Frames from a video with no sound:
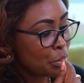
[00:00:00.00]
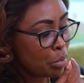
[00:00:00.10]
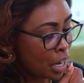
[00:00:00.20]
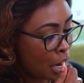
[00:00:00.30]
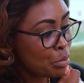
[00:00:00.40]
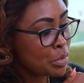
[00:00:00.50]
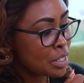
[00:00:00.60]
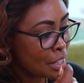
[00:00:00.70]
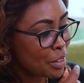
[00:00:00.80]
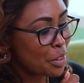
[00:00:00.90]
it
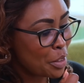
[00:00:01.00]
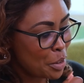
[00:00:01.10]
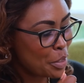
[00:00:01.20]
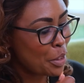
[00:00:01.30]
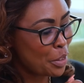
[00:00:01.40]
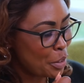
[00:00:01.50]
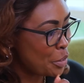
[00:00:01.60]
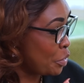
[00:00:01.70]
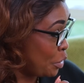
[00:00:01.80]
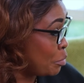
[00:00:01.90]
becomes the
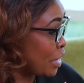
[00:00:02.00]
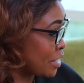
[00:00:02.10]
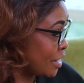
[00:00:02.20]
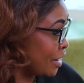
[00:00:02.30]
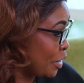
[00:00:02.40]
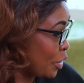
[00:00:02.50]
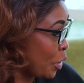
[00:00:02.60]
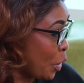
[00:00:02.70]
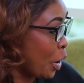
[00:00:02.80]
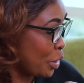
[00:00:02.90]
mixer,
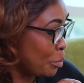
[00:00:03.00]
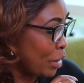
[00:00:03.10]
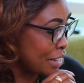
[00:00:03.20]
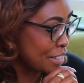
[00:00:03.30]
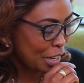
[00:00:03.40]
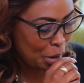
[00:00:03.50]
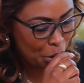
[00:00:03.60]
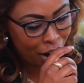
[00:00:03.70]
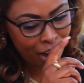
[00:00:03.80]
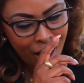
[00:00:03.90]
the blender.
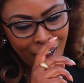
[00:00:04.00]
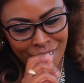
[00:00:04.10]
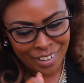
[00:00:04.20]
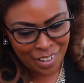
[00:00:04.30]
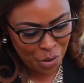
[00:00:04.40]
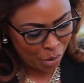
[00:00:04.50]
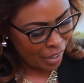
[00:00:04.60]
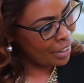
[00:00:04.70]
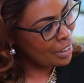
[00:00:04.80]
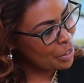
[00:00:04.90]

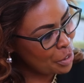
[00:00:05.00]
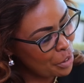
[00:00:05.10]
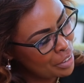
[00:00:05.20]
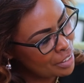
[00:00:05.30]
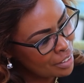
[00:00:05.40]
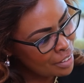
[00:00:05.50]
Okay, good.